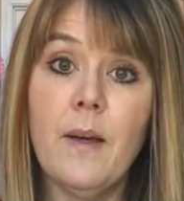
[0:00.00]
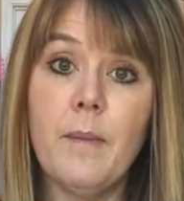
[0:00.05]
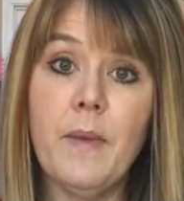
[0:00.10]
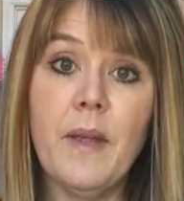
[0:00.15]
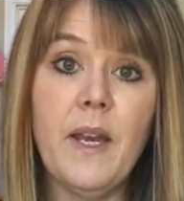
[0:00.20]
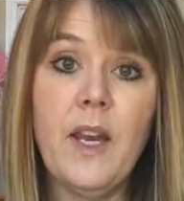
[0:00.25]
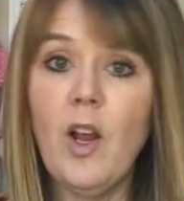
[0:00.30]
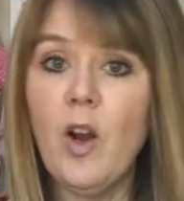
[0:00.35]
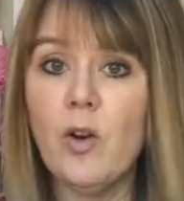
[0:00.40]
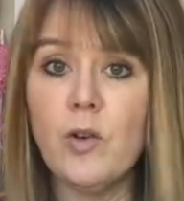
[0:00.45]

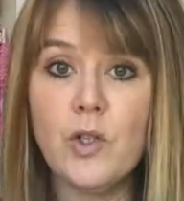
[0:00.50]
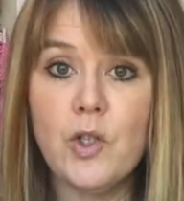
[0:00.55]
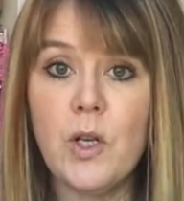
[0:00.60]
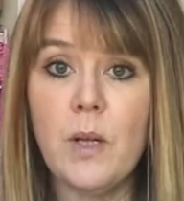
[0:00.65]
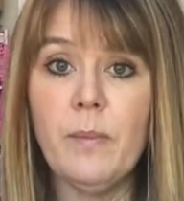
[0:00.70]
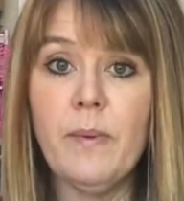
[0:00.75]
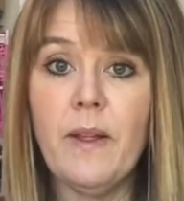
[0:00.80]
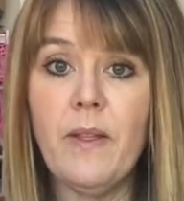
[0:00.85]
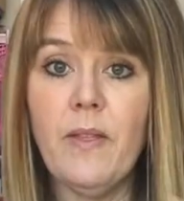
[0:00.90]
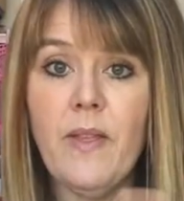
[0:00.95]
any art
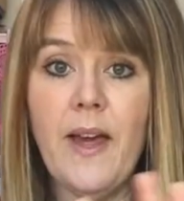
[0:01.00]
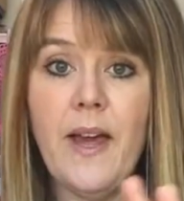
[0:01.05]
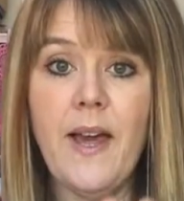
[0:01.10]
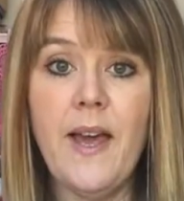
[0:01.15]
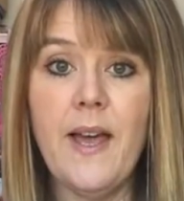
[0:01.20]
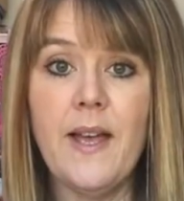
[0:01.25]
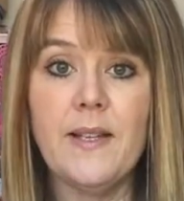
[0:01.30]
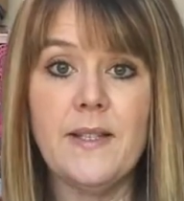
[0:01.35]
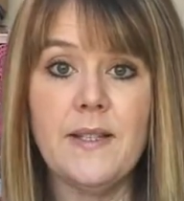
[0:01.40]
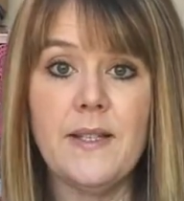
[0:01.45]
shop like that
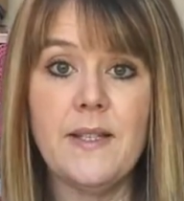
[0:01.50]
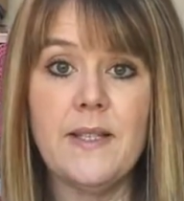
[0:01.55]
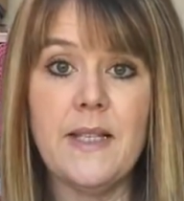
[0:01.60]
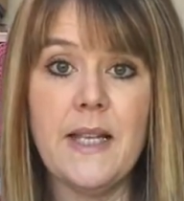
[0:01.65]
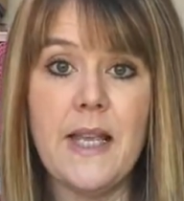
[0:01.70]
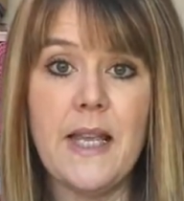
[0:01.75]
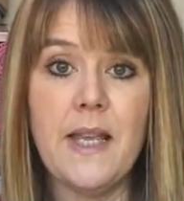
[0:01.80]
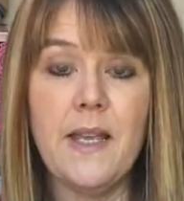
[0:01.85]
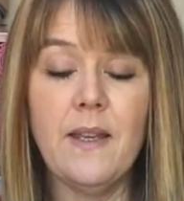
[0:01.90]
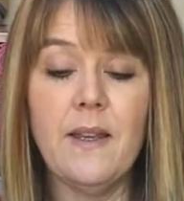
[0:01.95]
has this
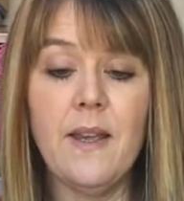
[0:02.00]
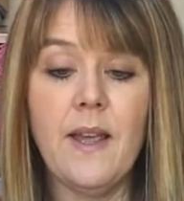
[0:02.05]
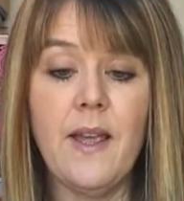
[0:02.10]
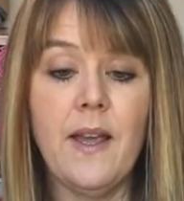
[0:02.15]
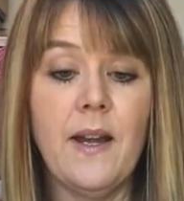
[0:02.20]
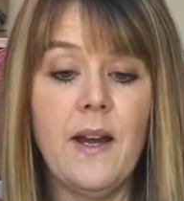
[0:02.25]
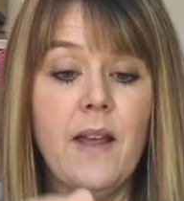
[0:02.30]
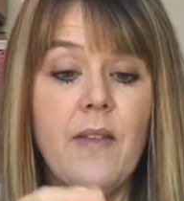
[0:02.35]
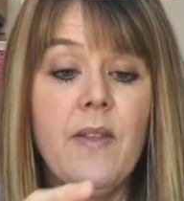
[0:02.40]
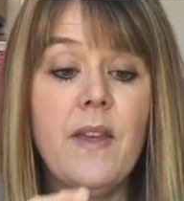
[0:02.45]
ink, and
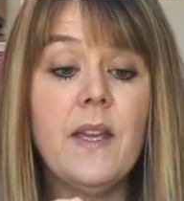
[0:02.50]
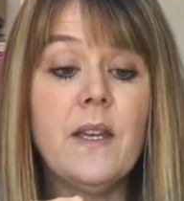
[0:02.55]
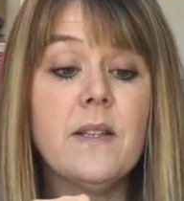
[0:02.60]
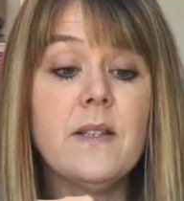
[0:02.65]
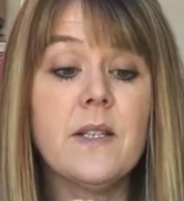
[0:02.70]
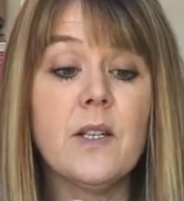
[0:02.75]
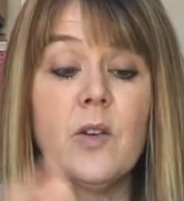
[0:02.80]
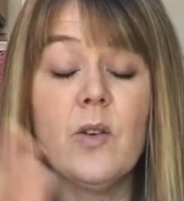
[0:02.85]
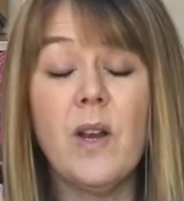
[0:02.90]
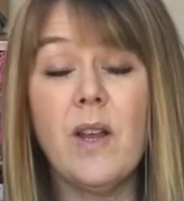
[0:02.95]
I think
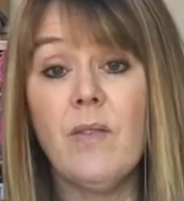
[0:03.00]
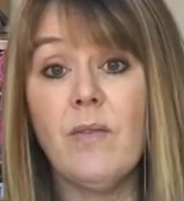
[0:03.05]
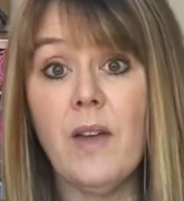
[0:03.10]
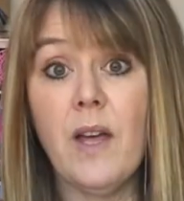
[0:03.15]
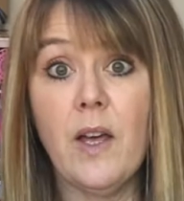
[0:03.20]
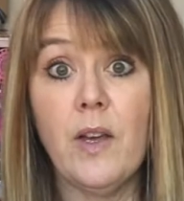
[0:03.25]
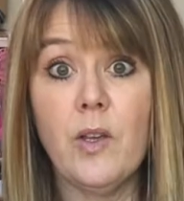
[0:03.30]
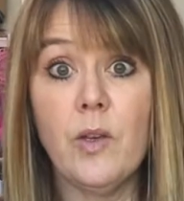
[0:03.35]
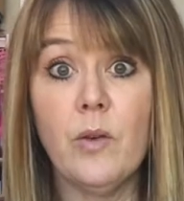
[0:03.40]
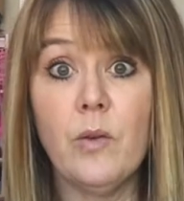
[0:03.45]
it's a great
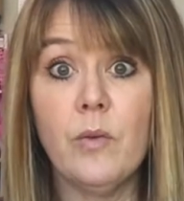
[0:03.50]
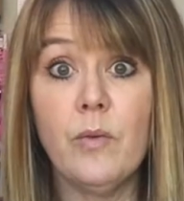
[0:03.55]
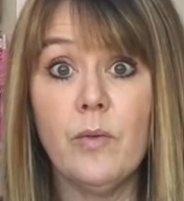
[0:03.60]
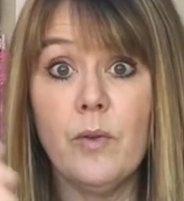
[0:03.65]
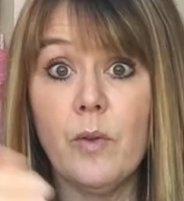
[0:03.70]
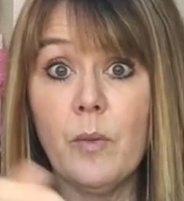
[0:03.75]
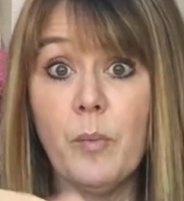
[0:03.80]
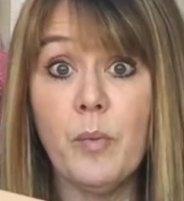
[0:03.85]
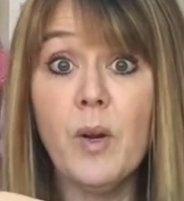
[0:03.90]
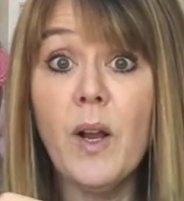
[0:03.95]
value for
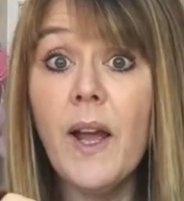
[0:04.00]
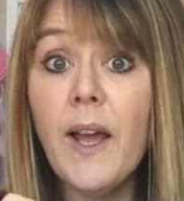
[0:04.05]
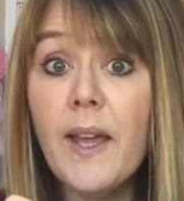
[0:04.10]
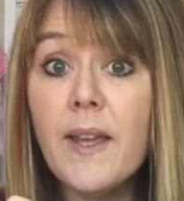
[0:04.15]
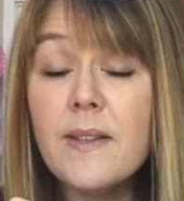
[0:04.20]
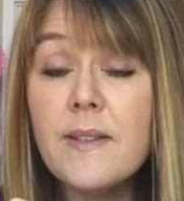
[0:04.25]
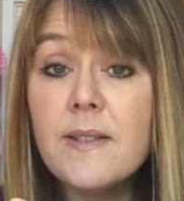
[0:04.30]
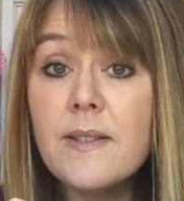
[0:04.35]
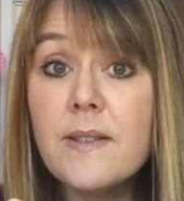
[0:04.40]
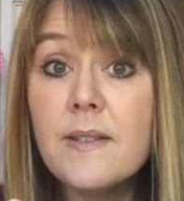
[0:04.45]
the
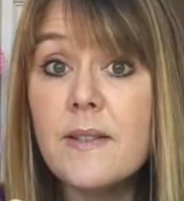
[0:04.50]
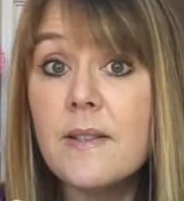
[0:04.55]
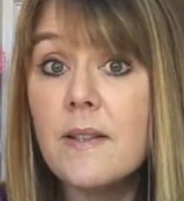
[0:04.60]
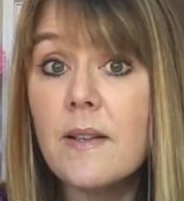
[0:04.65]
price.